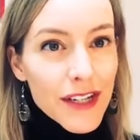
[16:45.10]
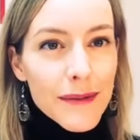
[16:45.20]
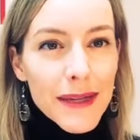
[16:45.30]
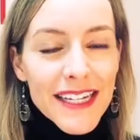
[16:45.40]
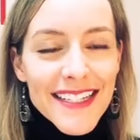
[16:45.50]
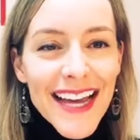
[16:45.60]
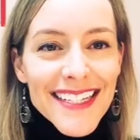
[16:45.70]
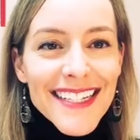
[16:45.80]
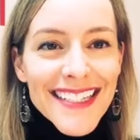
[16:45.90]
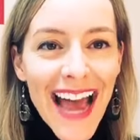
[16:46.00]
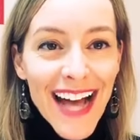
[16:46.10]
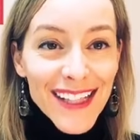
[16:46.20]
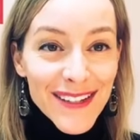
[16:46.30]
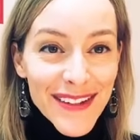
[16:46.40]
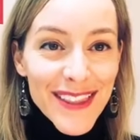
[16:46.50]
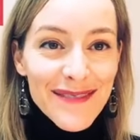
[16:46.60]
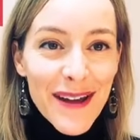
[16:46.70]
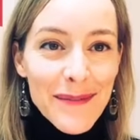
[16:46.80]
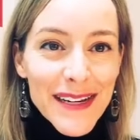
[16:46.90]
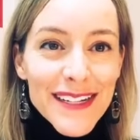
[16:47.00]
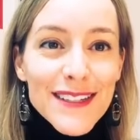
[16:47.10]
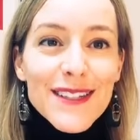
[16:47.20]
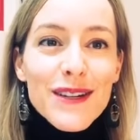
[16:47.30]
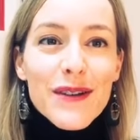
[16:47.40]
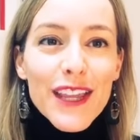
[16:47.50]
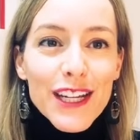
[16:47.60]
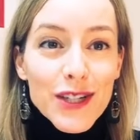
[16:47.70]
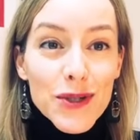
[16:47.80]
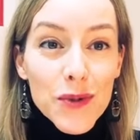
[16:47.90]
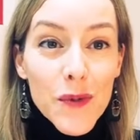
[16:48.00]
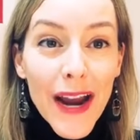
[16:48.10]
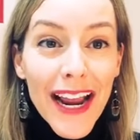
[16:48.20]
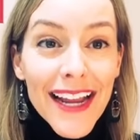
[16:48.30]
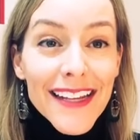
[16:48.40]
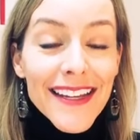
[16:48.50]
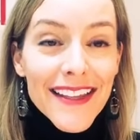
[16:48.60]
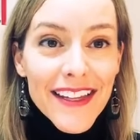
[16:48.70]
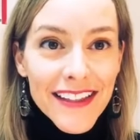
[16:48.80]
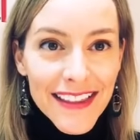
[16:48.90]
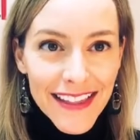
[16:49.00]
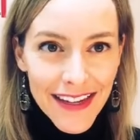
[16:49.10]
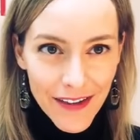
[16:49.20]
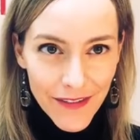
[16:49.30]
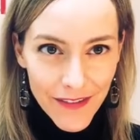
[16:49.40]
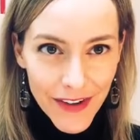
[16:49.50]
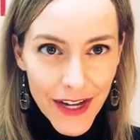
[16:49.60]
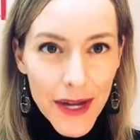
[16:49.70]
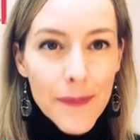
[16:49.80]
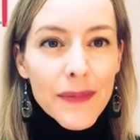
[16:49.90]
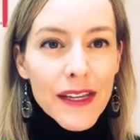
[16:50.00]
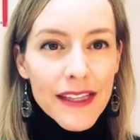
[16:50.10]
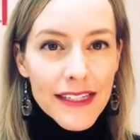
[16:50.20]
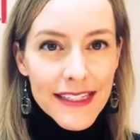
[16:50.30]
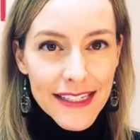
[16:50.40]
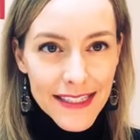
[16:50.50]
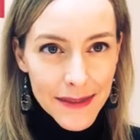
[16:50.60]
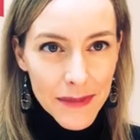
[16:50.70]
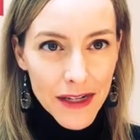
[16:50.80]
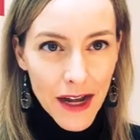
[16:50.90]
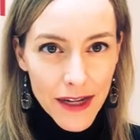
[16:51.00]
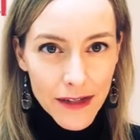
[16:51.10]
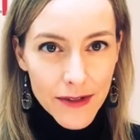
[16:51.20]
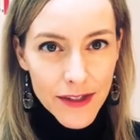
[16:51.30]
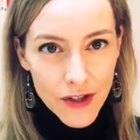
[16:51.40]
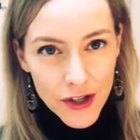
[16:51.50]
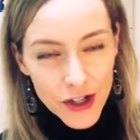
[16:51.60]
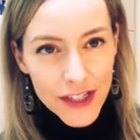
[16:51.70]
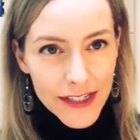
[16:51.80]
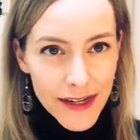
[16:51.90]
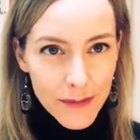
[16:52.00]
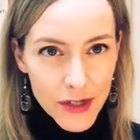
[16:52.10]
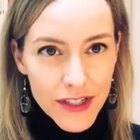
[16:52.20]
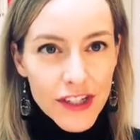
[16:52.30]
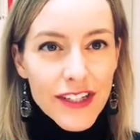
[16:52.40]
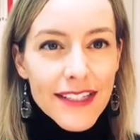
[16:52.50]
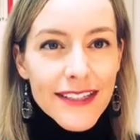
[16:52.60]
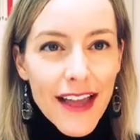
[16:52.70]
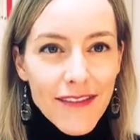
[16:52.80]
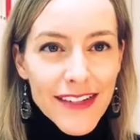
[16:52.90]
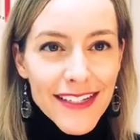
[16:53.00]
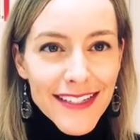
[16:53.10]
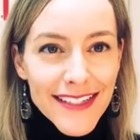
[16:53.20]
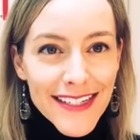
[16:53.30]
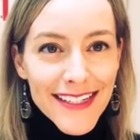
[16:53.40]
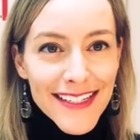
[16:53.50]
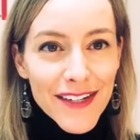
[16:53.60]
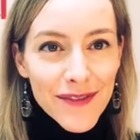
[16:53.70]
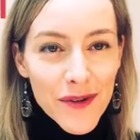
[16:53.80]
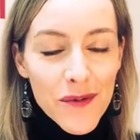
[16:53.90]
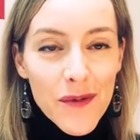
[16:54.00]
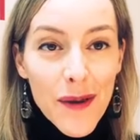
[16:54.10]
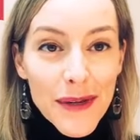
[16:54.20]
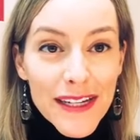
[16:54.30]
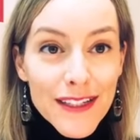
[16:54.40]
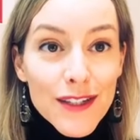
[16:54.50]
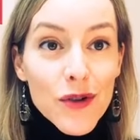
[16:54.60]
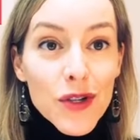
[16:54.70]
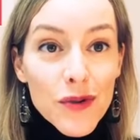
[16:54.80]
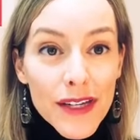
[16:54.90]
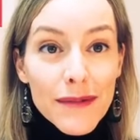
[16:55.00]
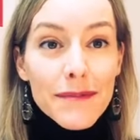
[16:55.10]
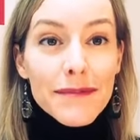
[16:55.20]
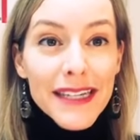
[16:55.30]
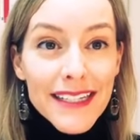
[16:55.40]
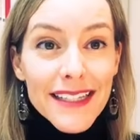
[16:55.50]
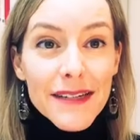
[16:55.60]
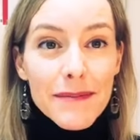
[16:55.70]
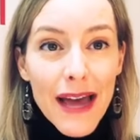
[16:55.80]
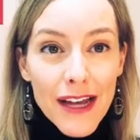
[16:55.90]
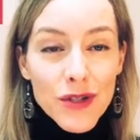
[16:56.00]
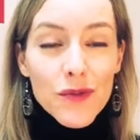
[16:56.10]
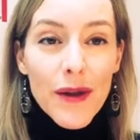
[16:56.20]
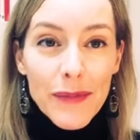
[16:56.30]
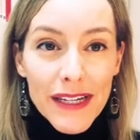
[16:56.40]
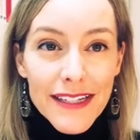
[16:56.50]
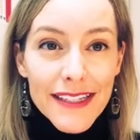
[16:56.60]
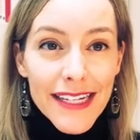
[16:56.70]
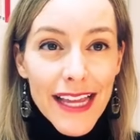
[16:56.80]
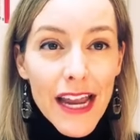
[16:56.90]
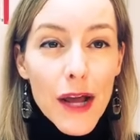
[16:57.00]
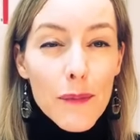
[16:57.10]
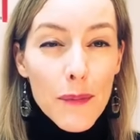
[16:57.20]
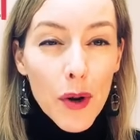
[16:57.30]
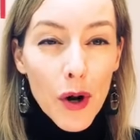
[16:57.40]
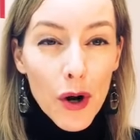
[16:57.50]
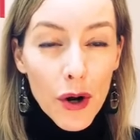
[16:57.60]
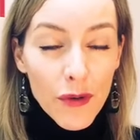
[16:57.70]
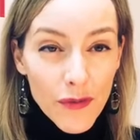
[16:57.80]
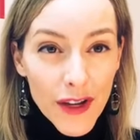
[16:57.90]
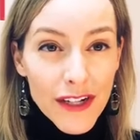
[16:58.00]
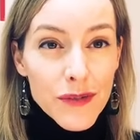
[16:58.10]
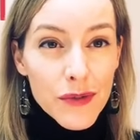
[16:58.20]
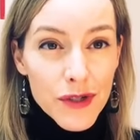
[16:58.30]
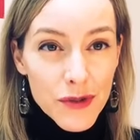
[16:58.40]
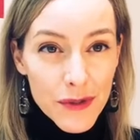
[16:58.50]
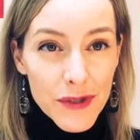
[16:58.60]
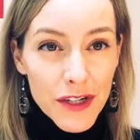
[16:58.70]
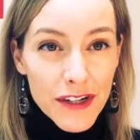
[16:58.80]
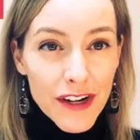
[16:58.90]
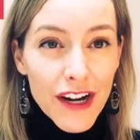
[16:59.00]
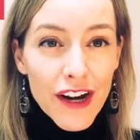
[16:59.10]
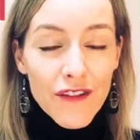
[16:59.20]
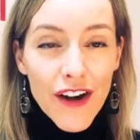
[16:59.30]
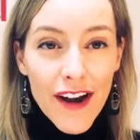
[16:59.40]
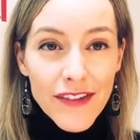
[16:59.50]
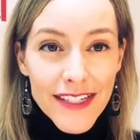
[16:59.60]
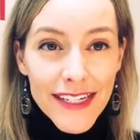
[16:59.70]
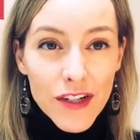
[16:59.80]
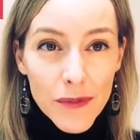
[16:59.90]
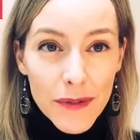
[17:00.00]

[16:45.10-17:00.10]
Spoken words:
because that's exactly what the remedies do. They drain the lymph. In the system that I use, they're the Unda numbers. There's 76 different remedies. So you can mix and match remedies to get a perfect prescription for every single